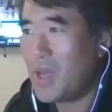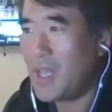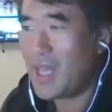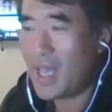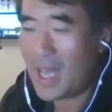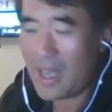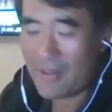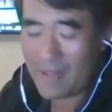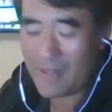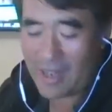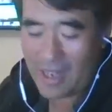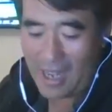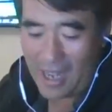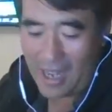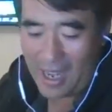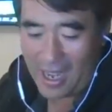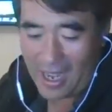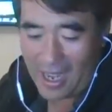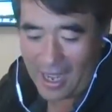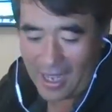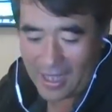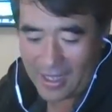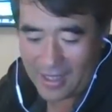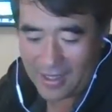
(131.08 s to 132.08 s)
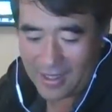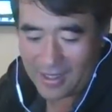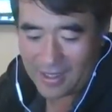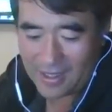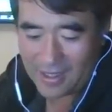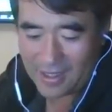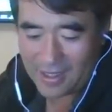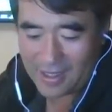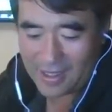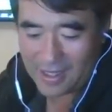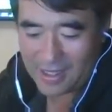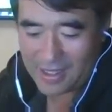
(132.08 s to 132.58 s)
haven't had
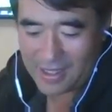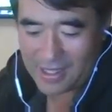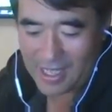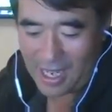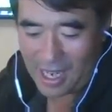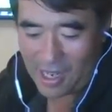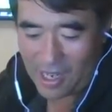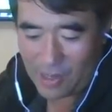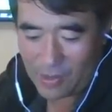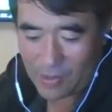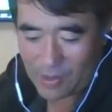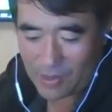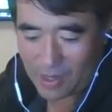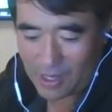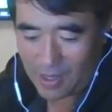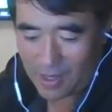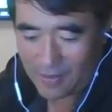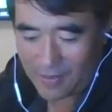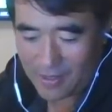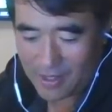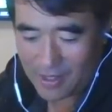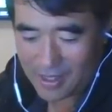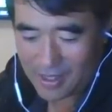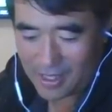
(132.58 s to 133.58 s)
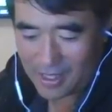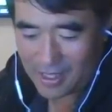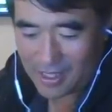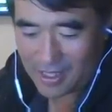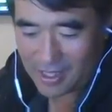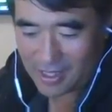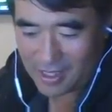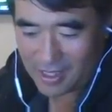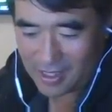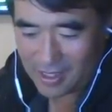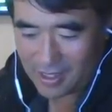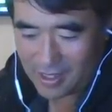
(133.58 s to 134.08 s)
the tout
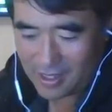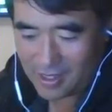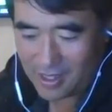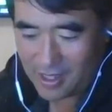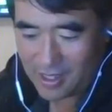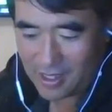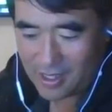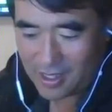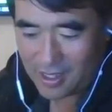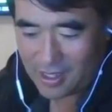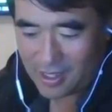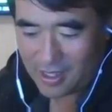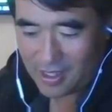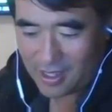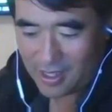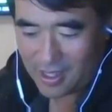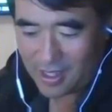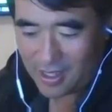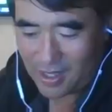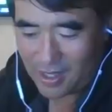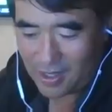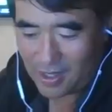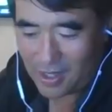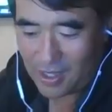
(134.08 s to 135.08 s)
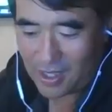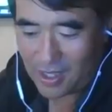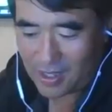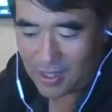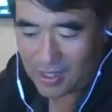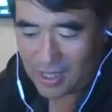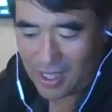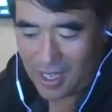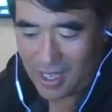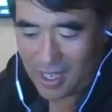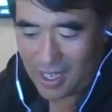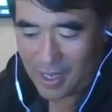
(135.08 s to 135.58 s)
conversation in a long
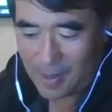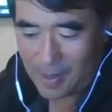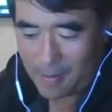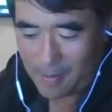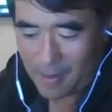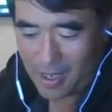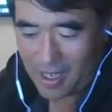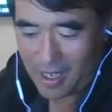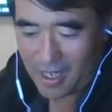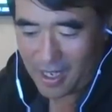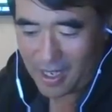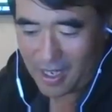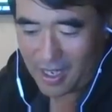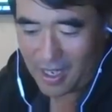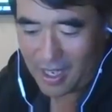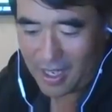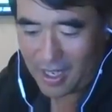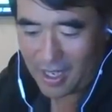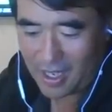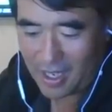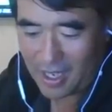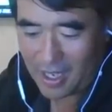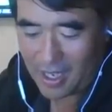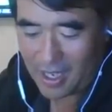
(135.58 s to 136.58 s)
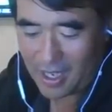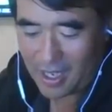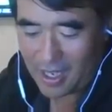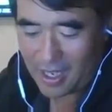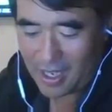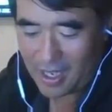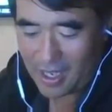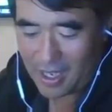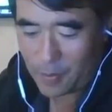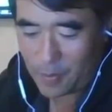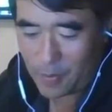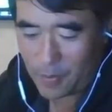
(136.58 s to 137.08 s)
time, right? And I
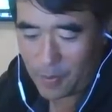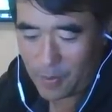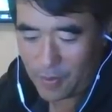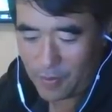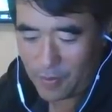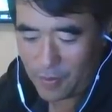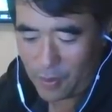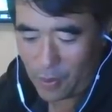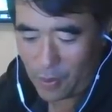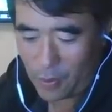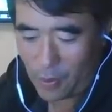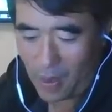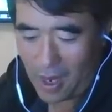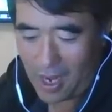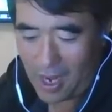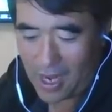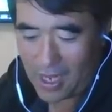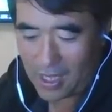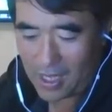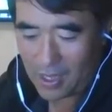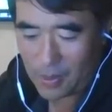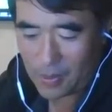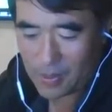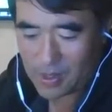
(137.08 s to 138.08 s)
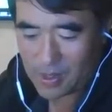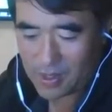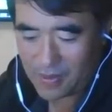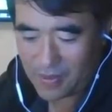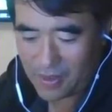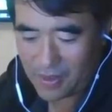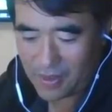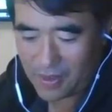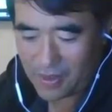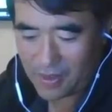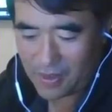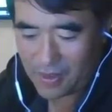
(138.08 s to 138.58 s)
think for a while it was a
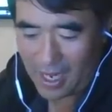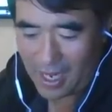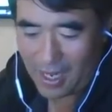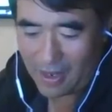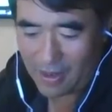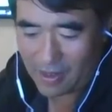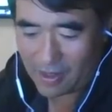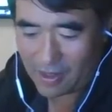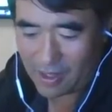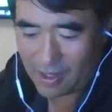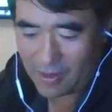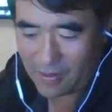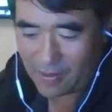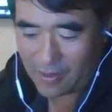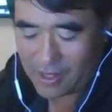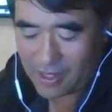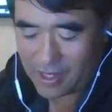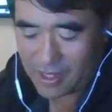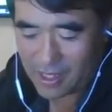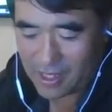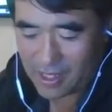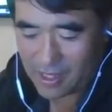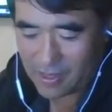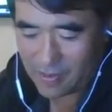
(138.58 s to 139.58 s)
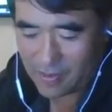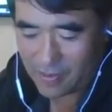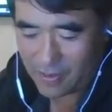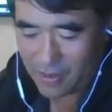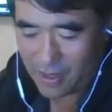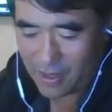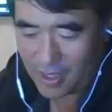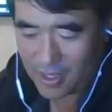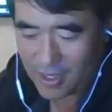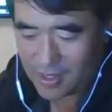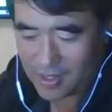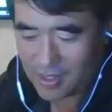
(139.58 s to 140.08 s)
very tired conversation for
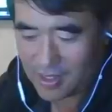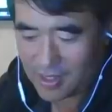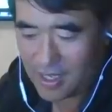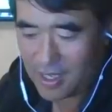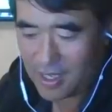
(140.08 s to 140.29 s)
us.